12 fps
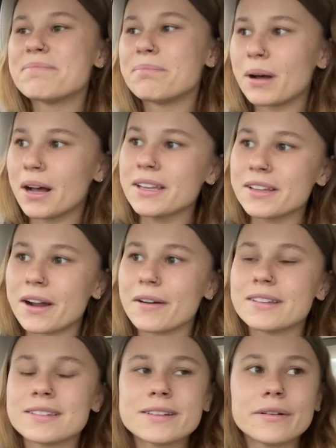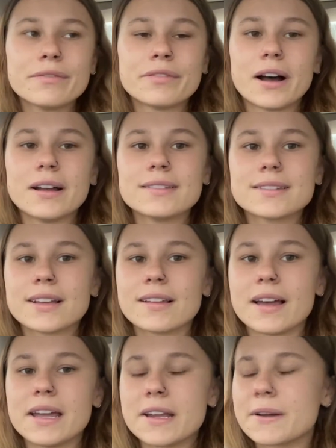but, you know, it's still fun to,
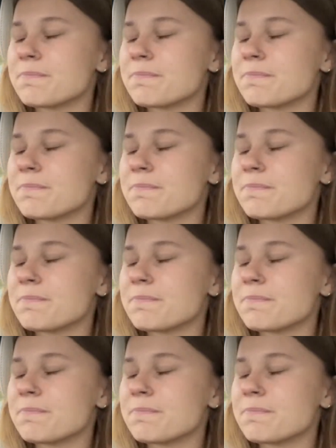like,